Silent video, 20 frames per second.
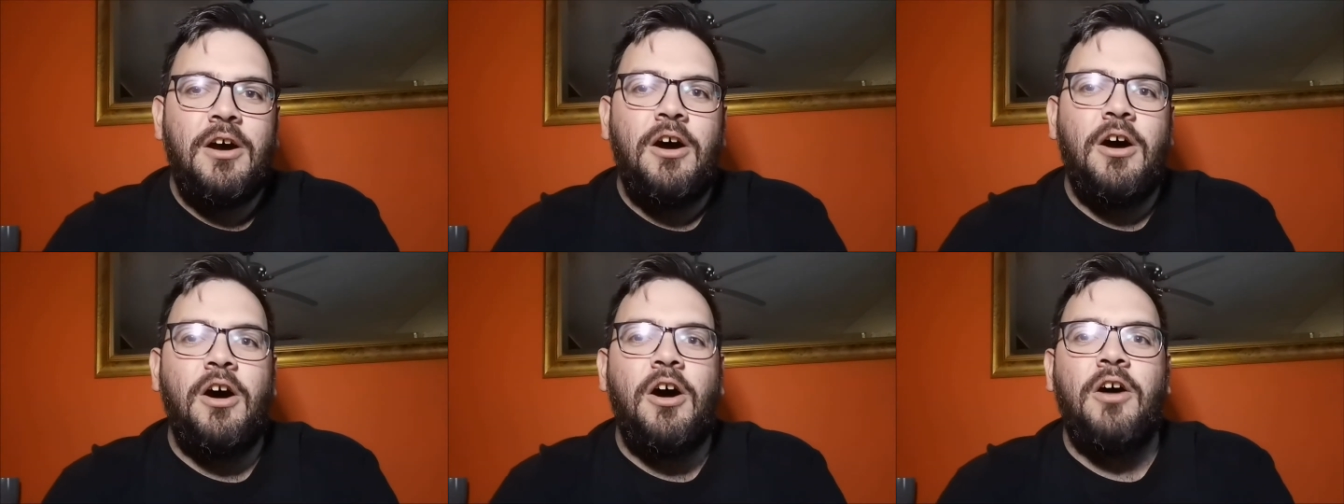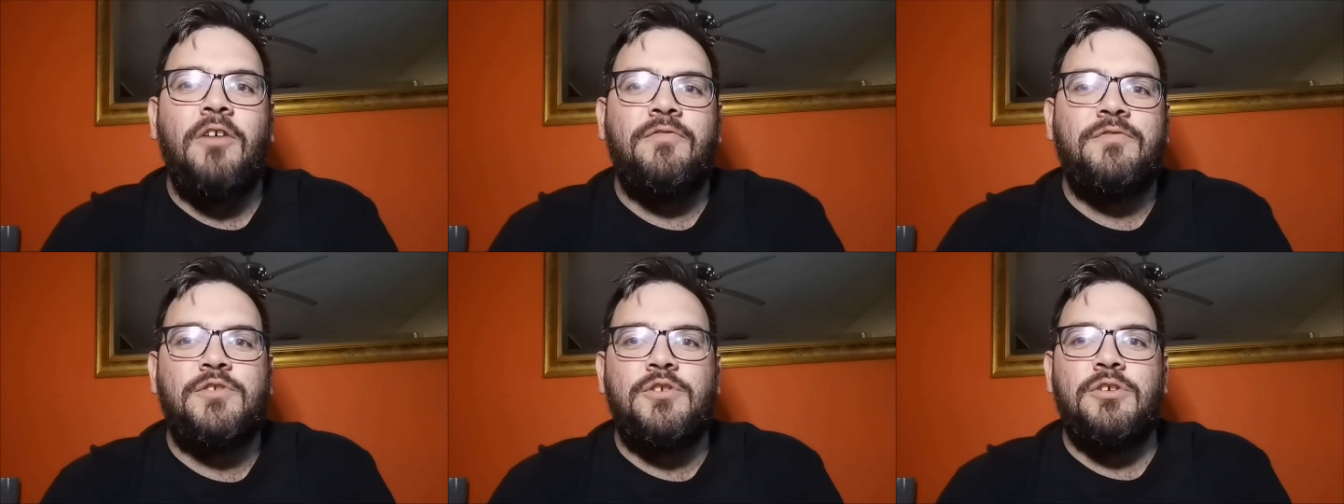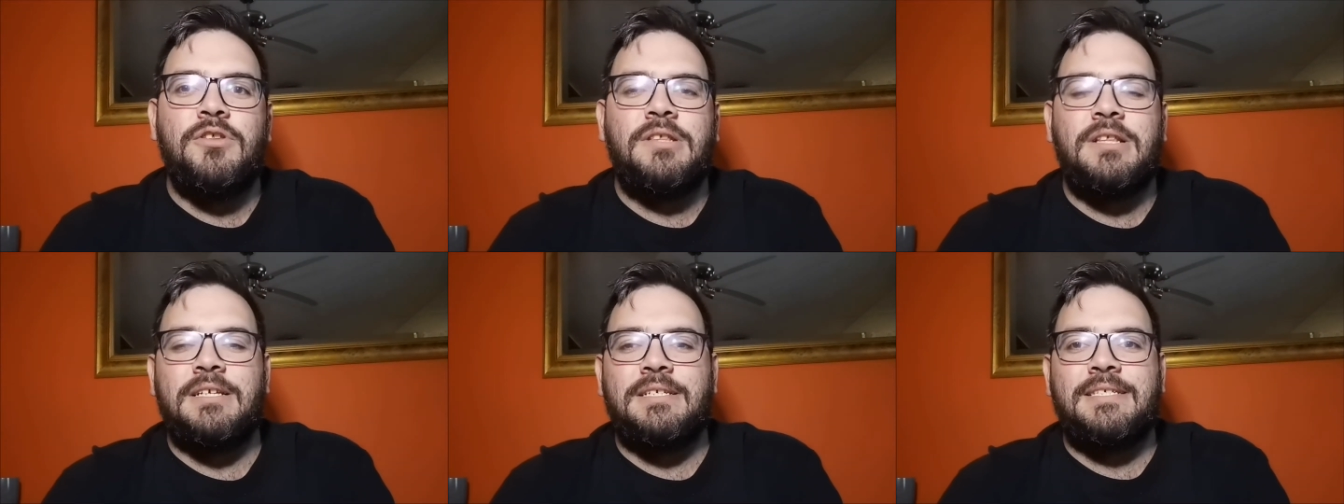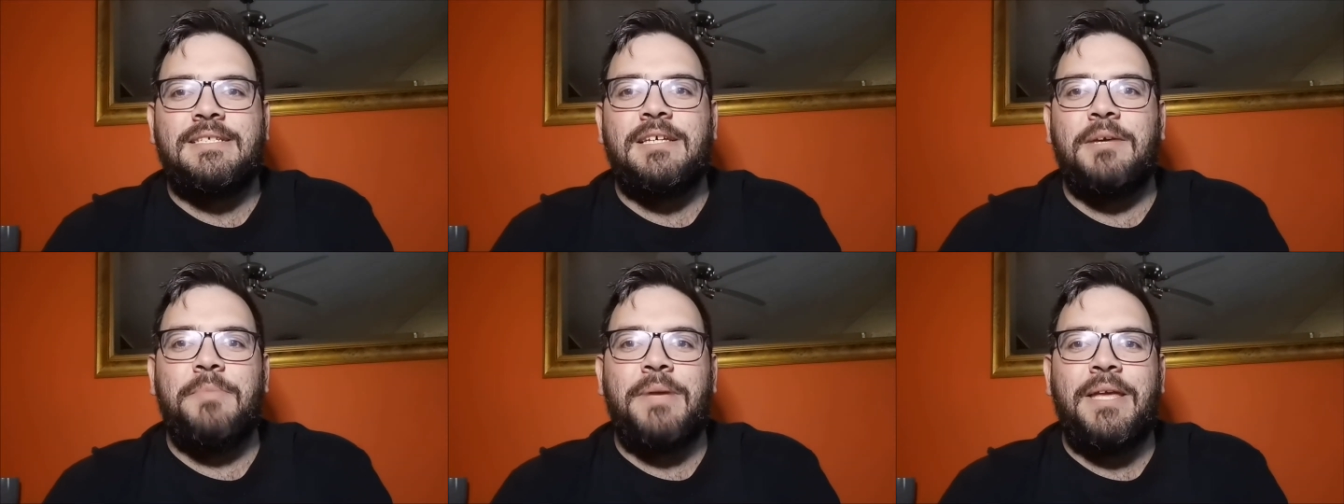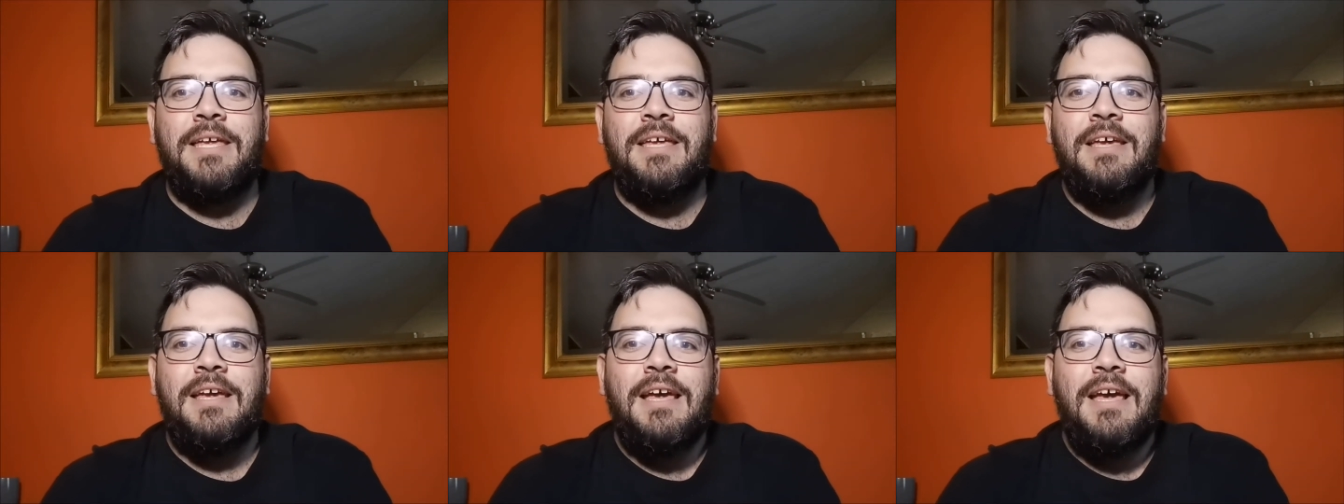of Toothless
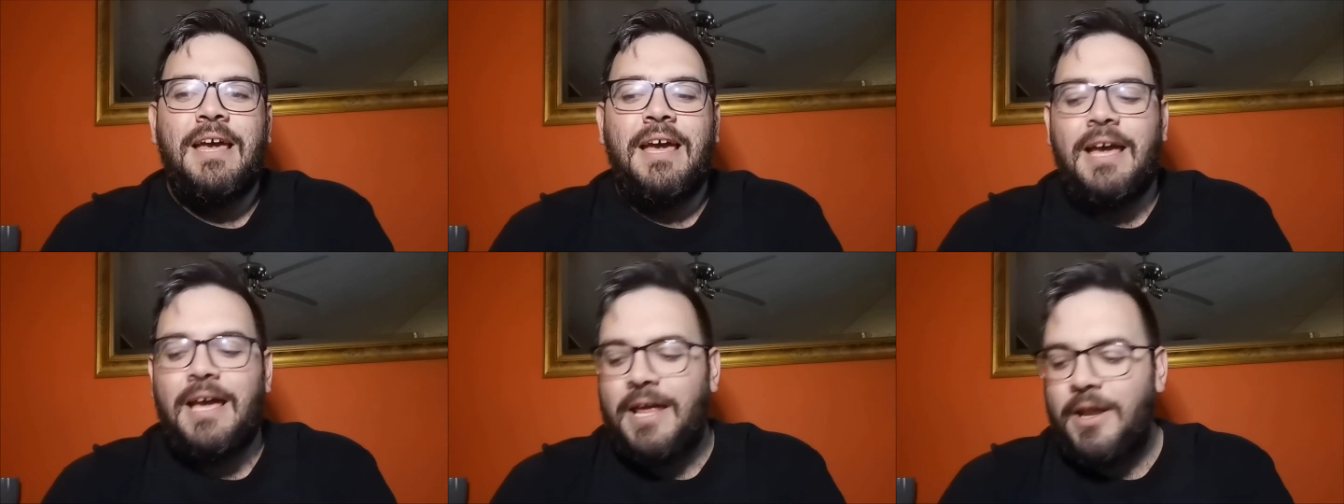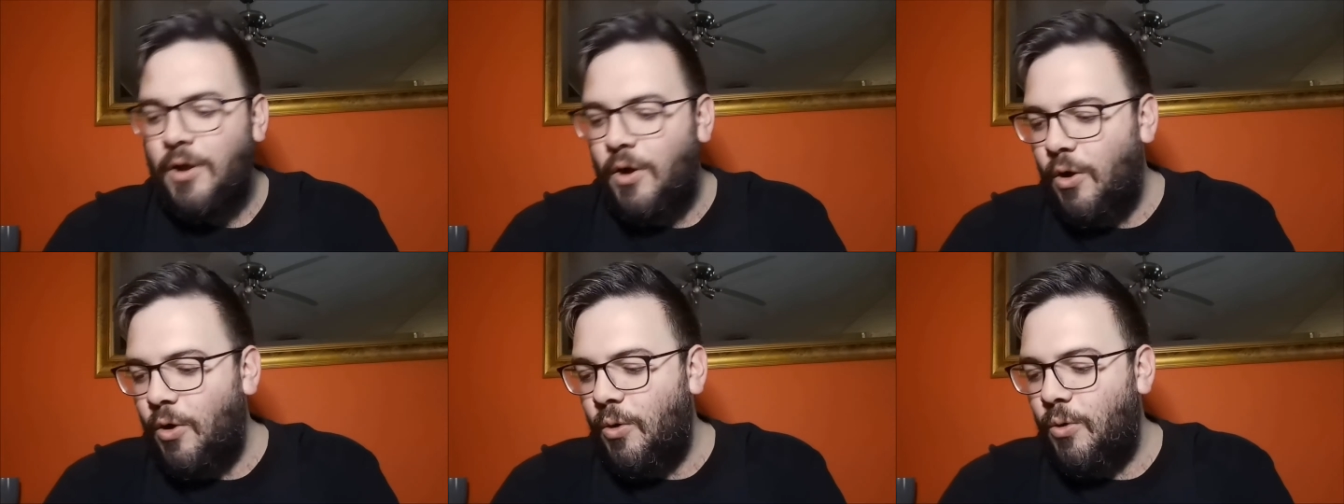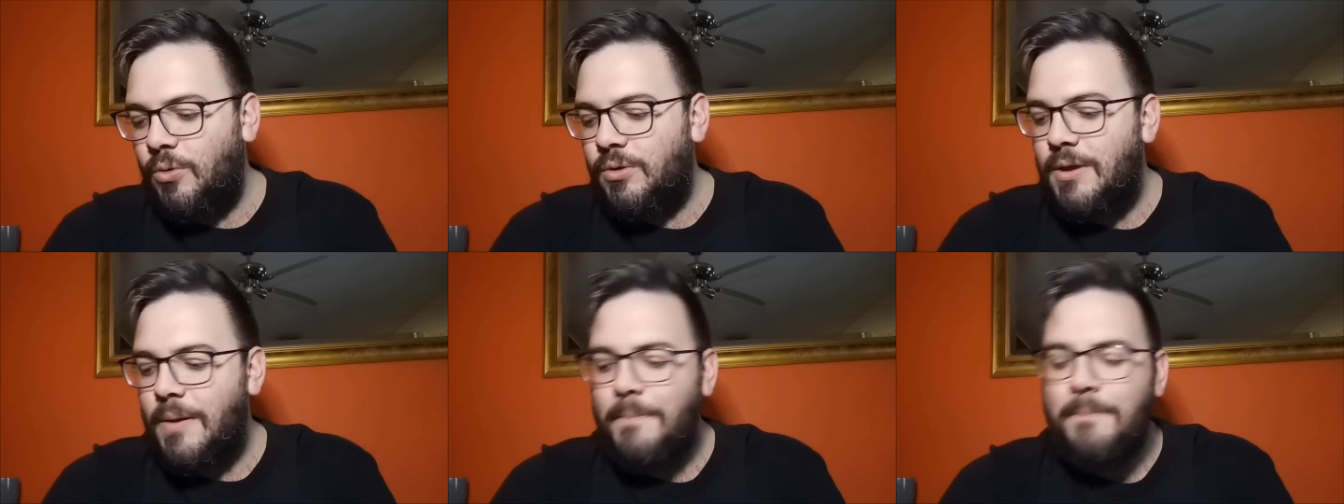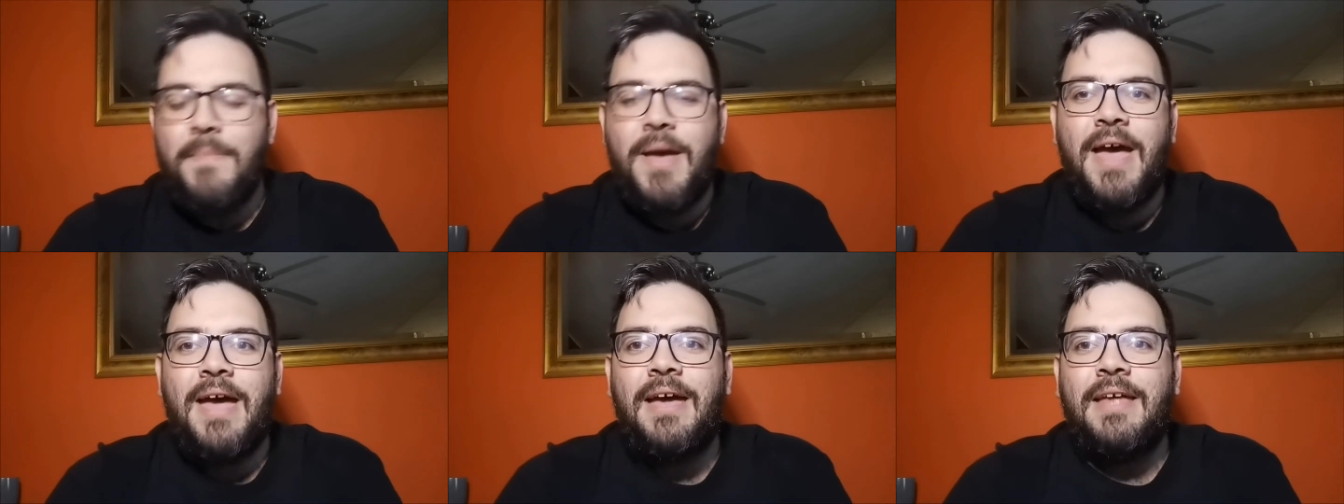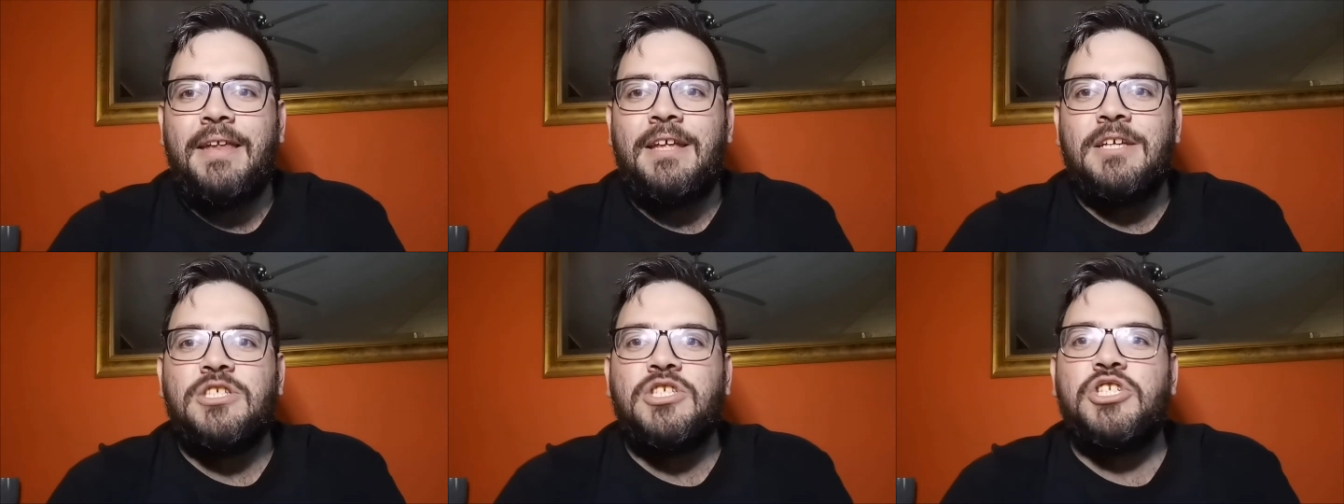Timmy and Old
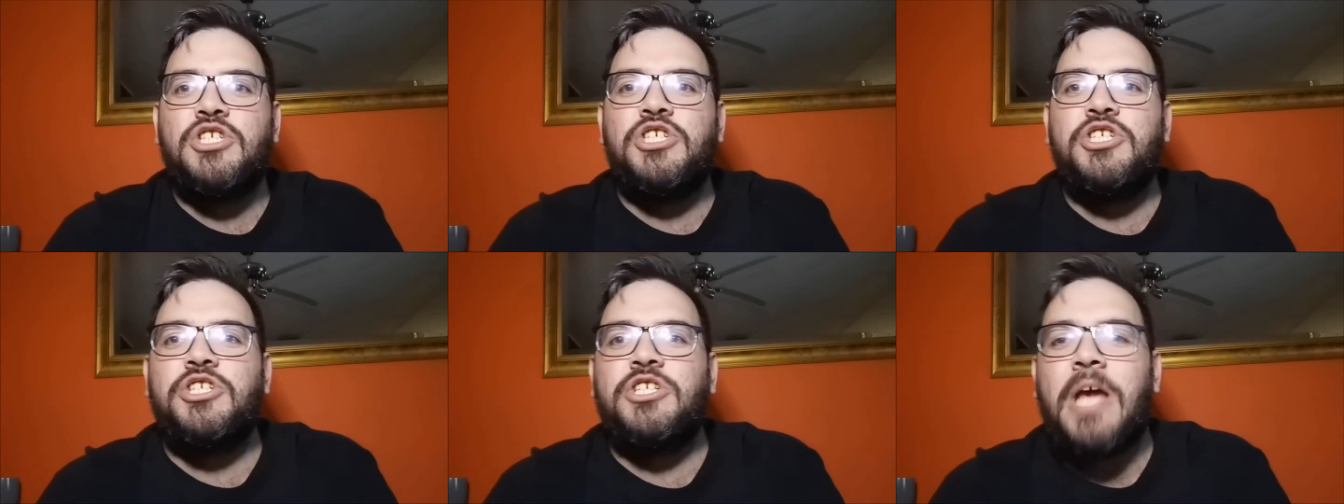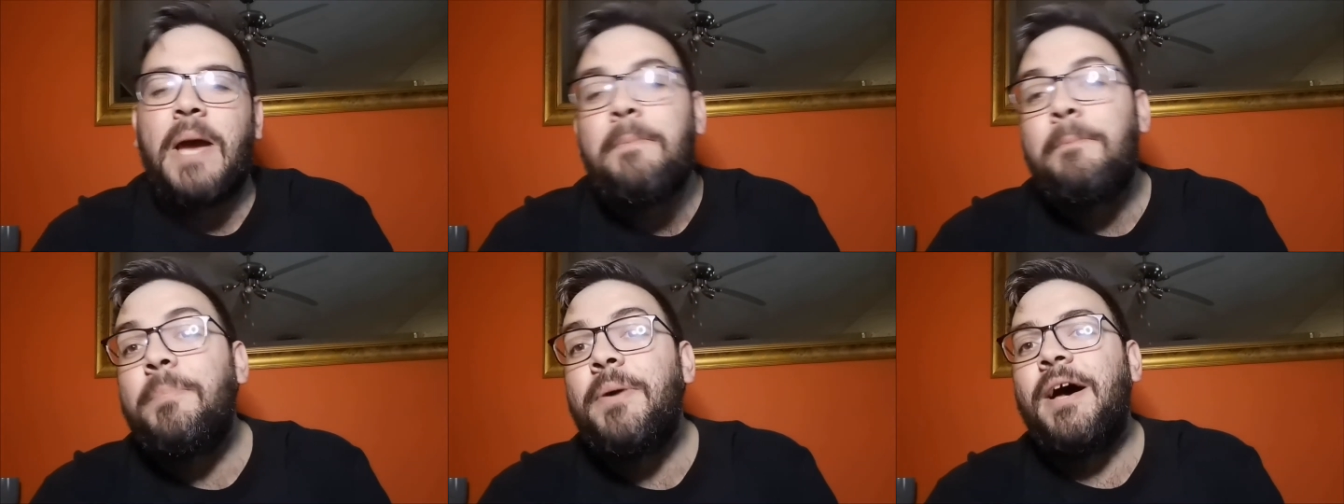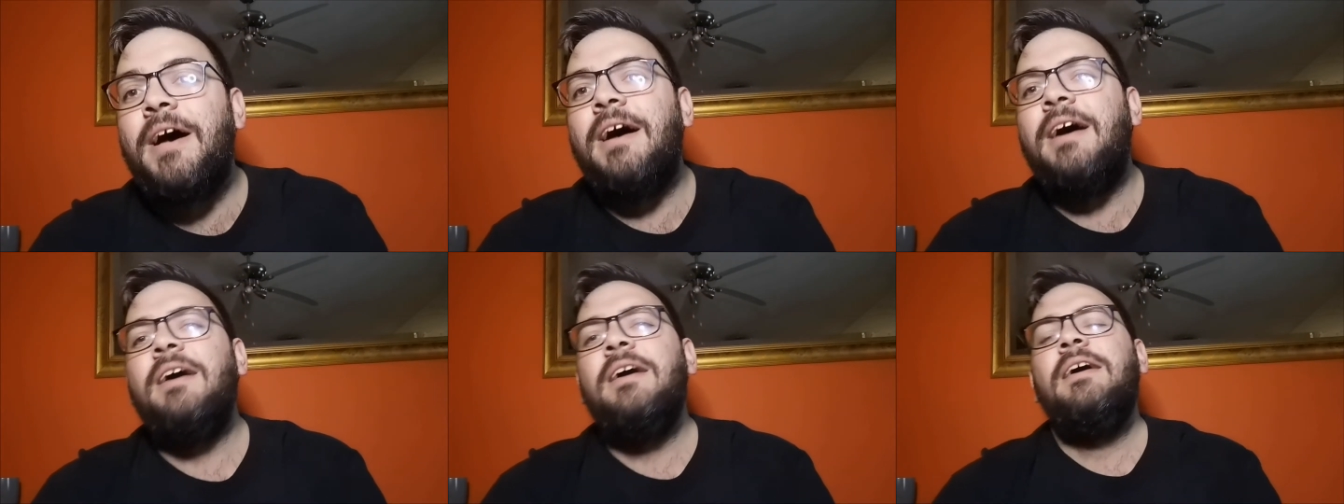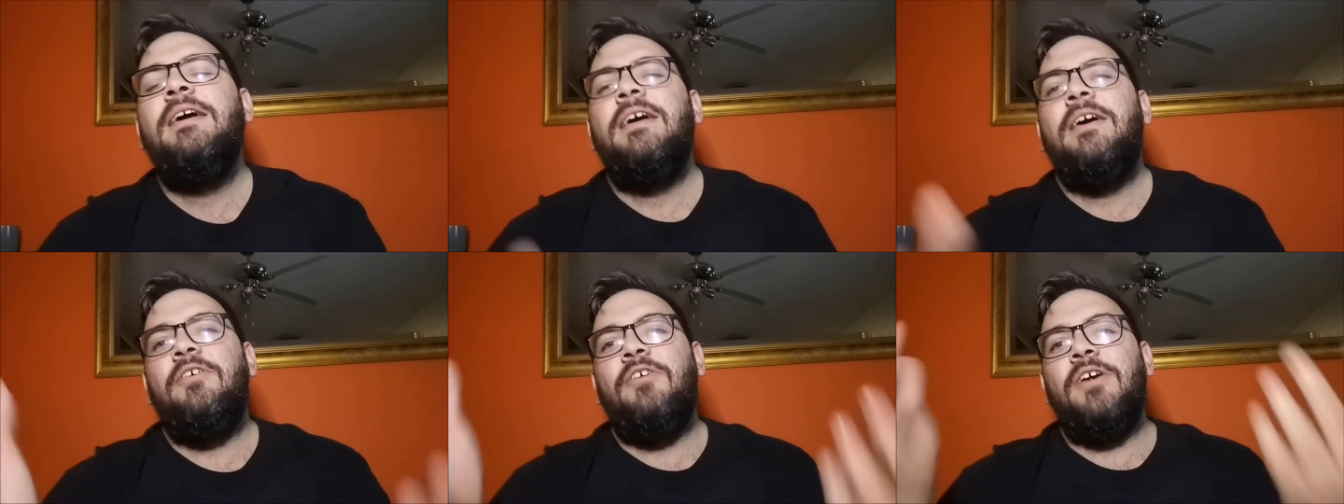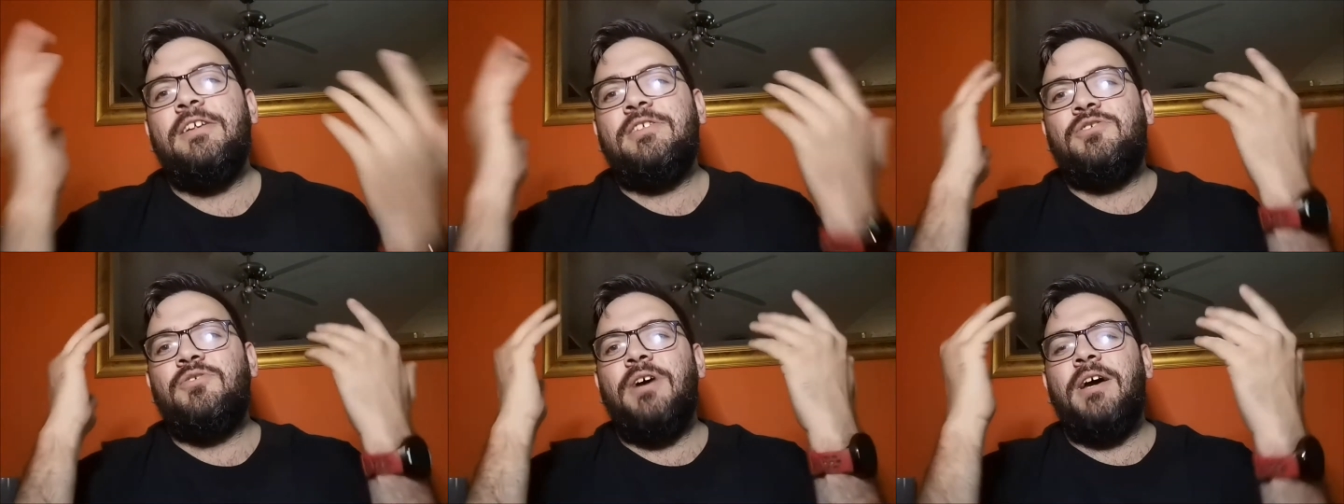Man Ciampa.
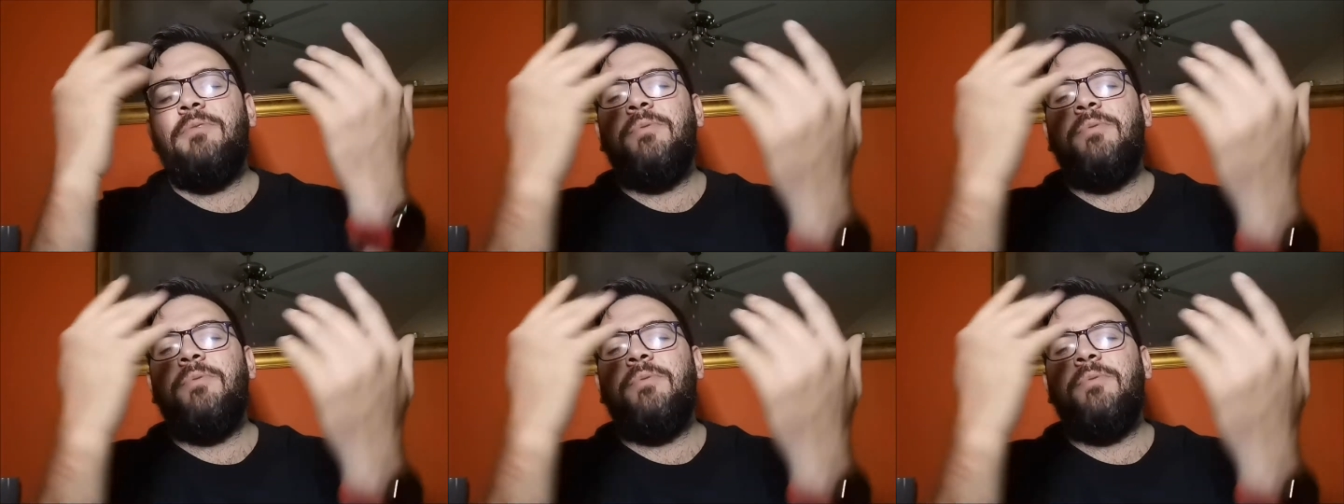That's right.